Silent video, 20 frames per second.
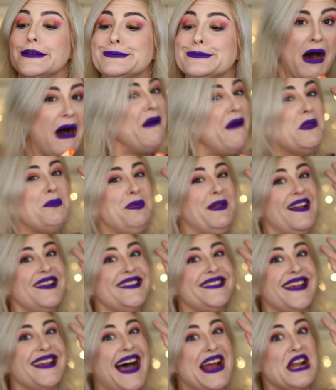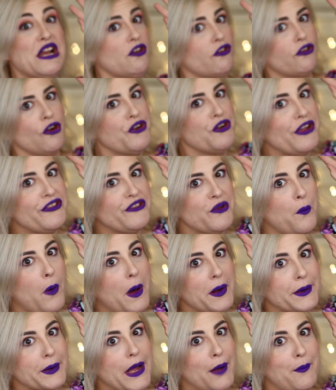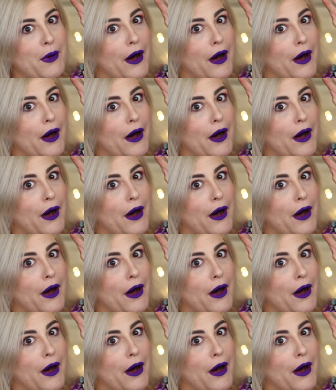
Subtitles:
On the plus side, it sure doesn't want to come